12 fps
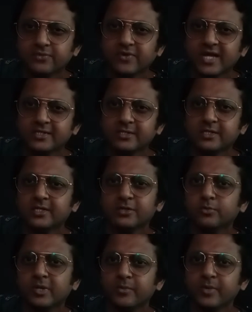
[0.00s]
fascinated
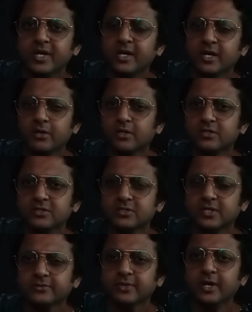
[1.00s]
to play mid and all this
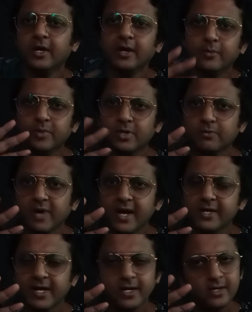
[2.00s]
stuff. But
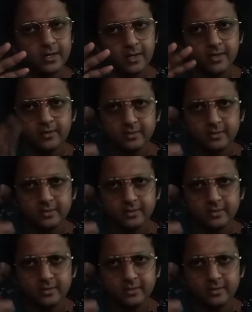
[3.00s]
right hand,